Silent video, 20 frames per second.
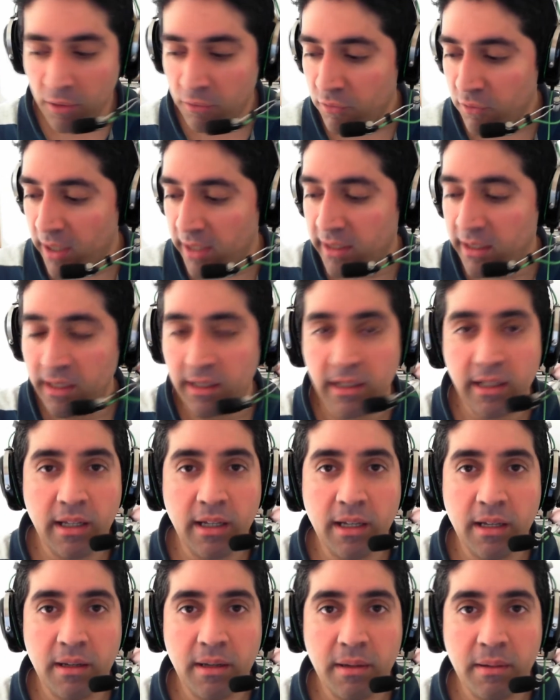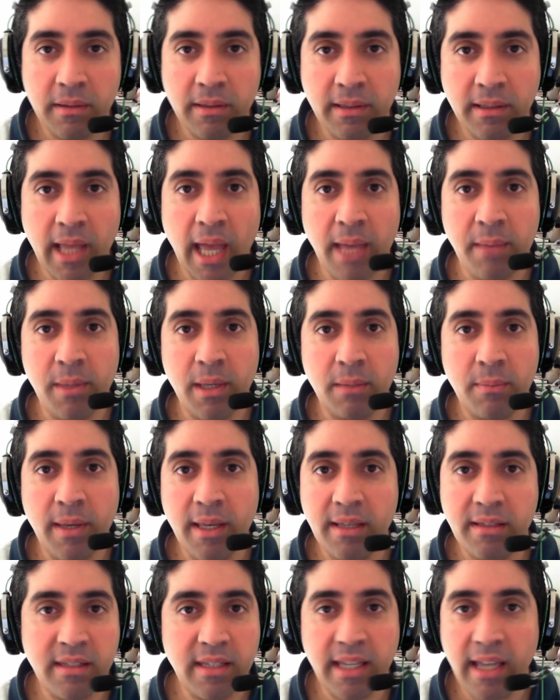regular gaming
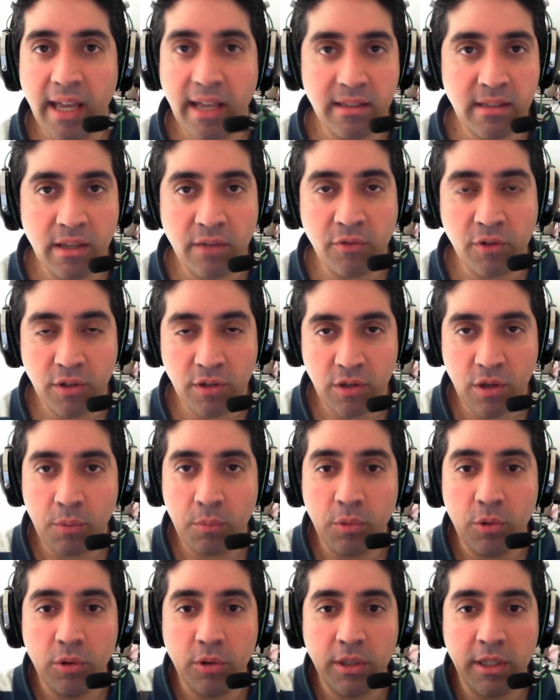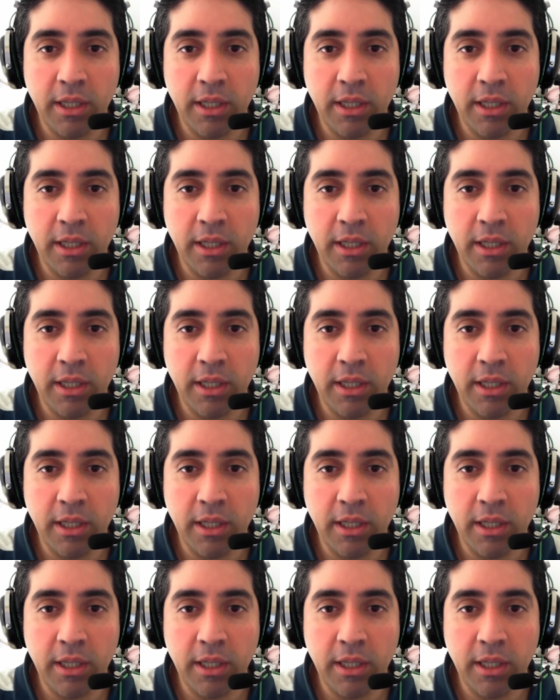PC headset, for example,